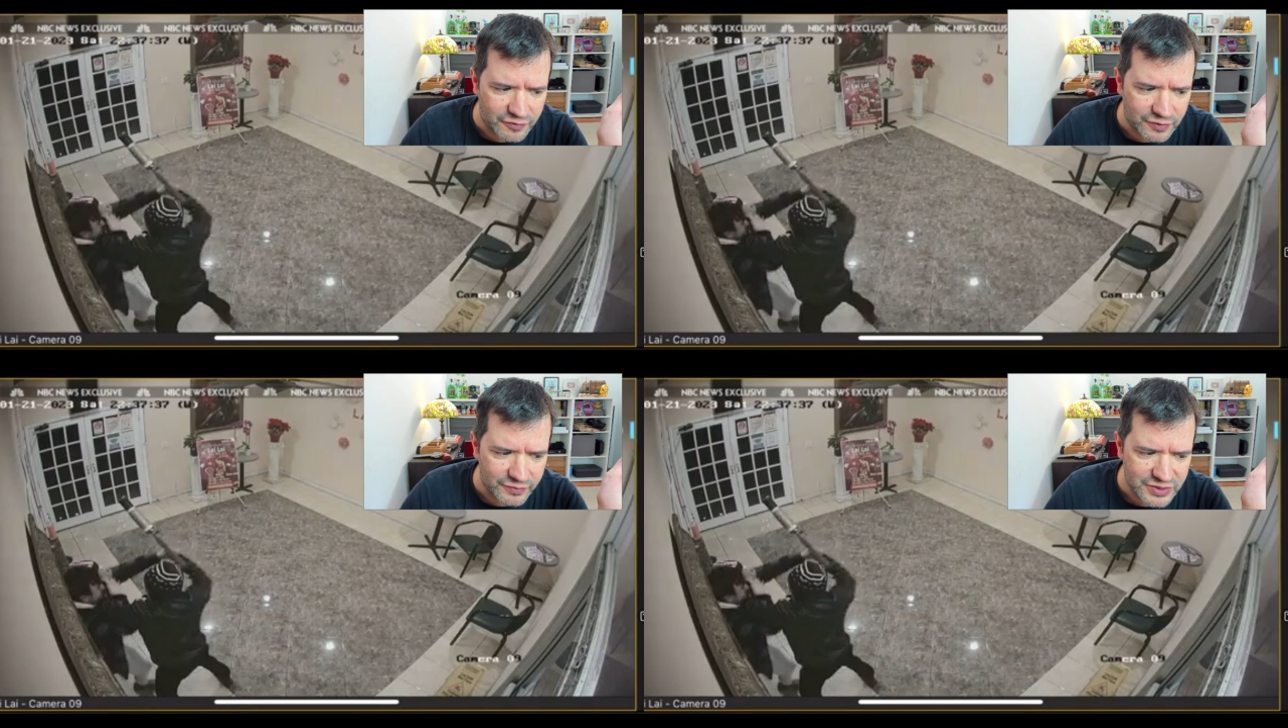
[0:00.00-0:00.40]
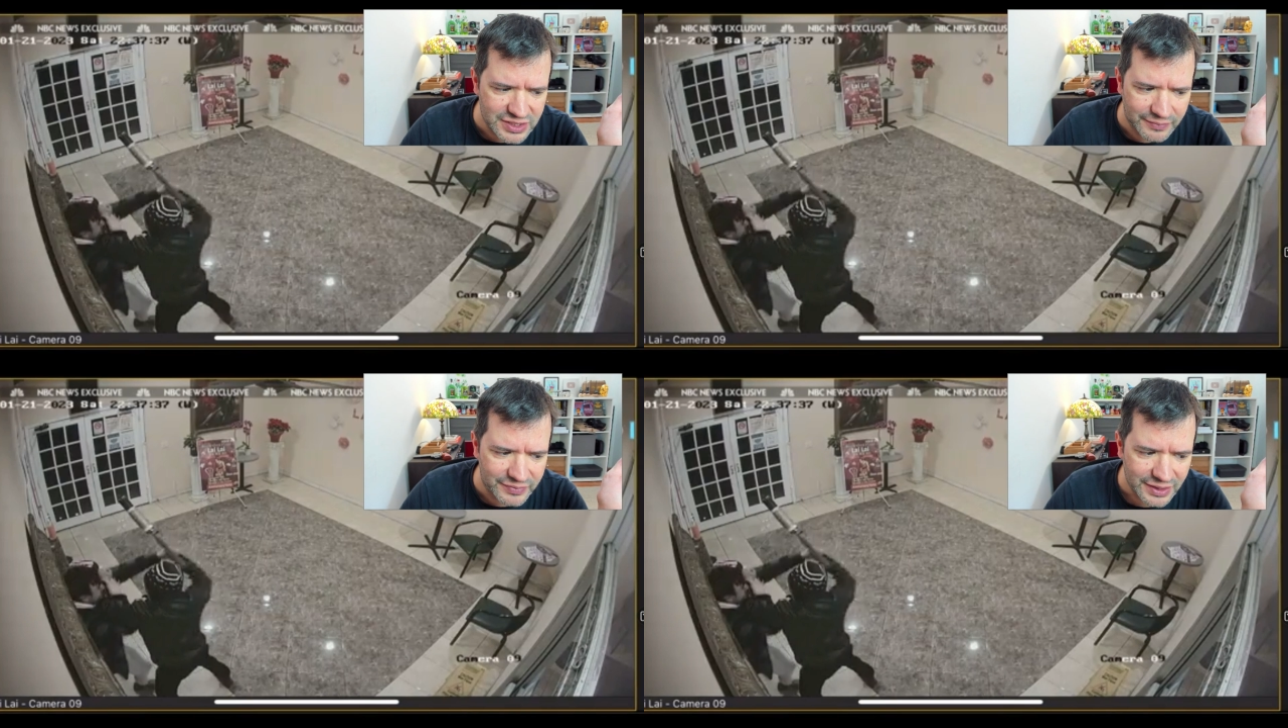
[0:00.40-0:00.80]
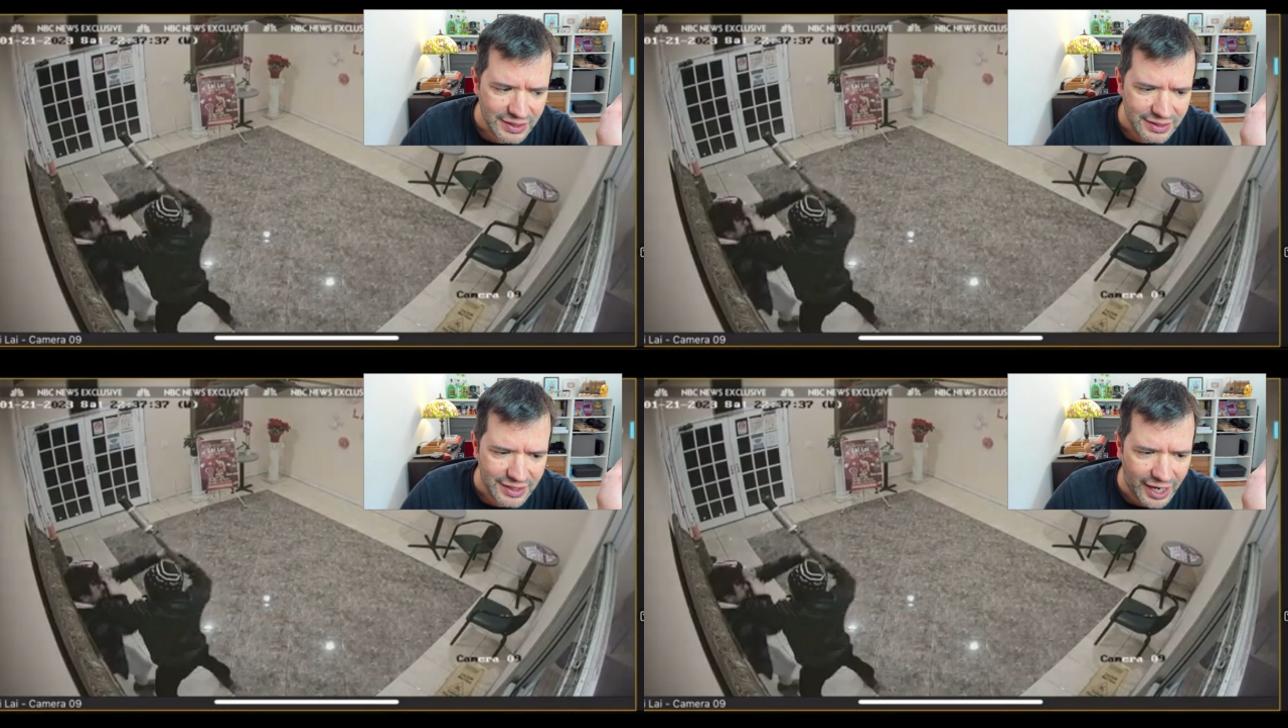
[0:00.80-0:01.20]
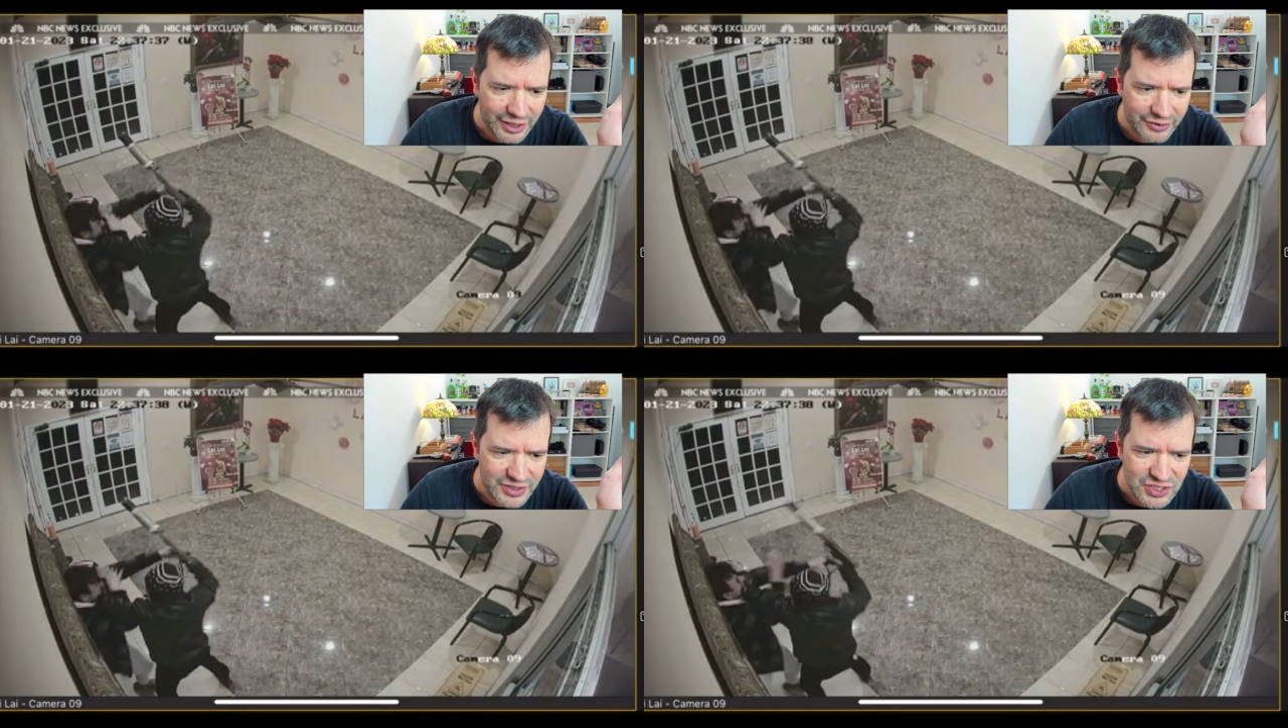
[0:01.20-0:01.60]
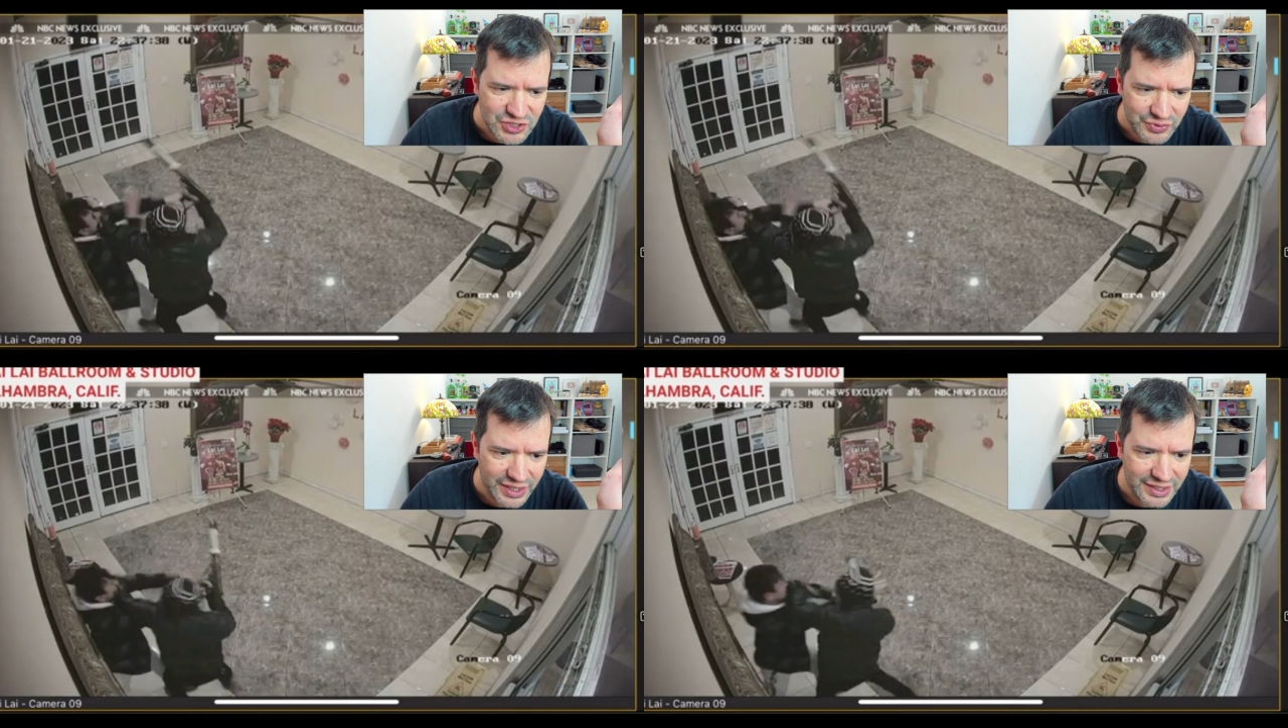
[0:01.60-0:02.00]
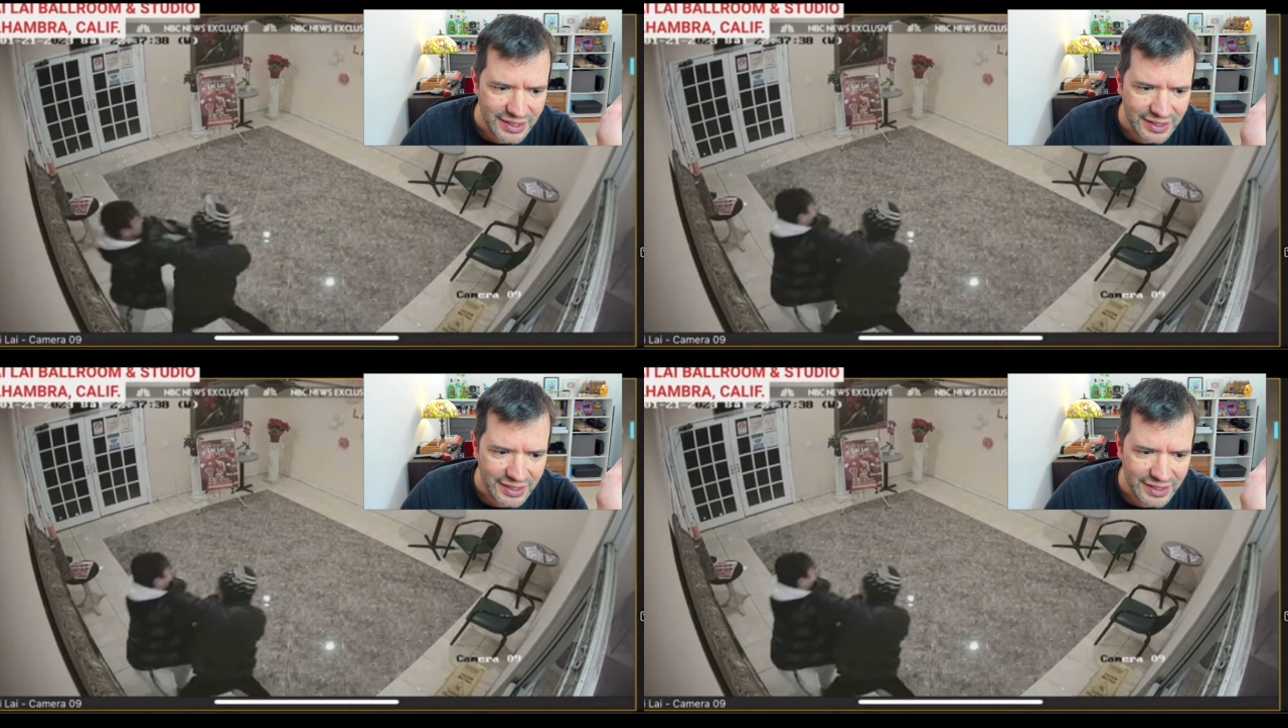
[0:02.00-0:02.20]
from some guy on the street.